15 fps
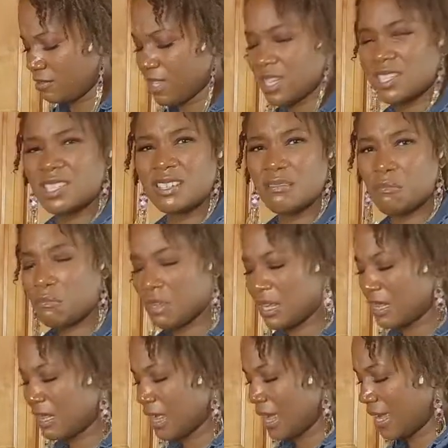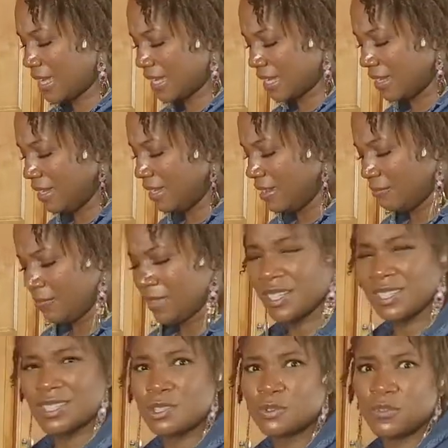They shouldn't be like
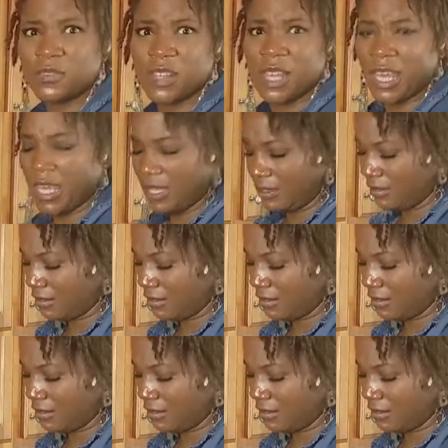a souffle.